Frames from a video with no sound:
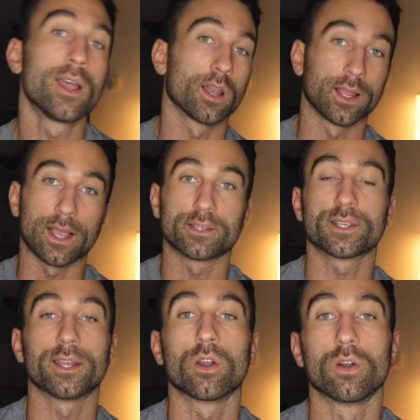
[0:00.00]
like I
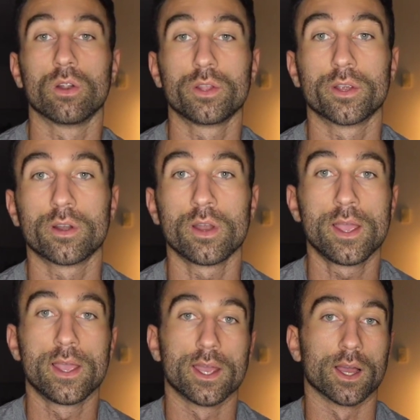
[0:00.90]
said earlier,
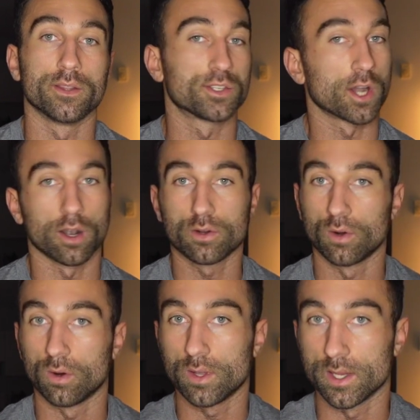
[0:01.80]
the
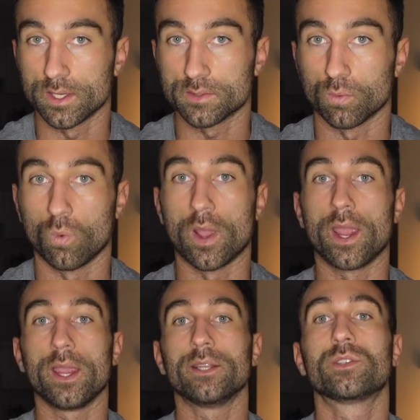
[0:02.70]
charcoal is
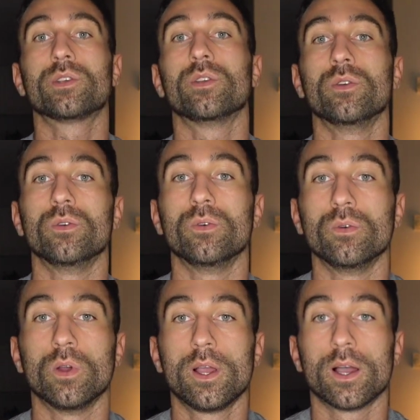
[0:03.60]
way too